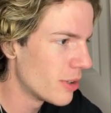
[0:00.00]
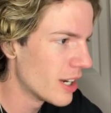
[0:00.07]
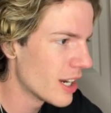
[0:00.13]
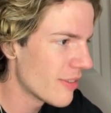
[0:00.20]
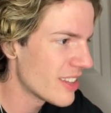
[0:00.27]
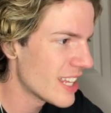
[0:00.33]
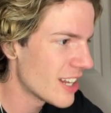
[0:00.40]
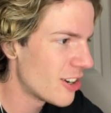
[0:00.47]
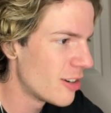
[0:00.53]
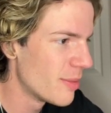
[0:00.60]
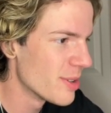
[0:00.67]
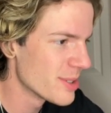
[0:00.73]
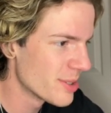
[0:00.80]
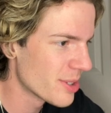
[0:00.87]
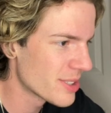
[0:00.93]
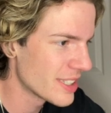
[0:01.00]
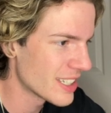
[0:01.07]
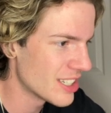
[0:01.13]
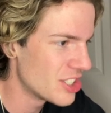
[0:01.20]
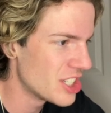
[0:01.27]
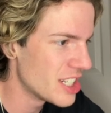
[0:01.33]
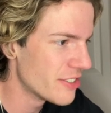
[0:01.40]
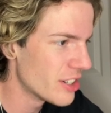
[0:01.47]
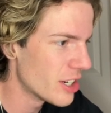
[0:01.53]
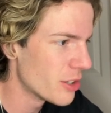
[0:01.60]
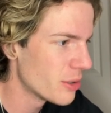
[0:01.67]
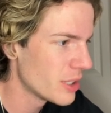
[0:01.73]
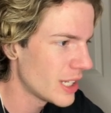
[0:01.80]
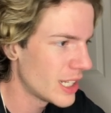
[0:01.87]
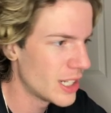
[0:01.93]
I mean, that almost looks like a Gevo
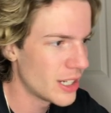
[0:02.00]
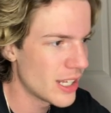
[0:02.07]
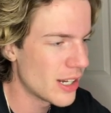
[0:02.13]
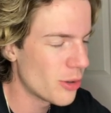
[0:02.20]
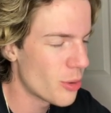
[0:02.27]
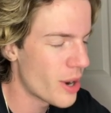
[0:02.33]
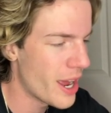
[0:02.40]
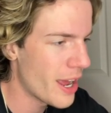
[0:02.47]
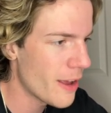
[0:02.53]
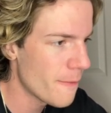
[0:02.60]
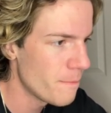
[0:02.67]
in a way.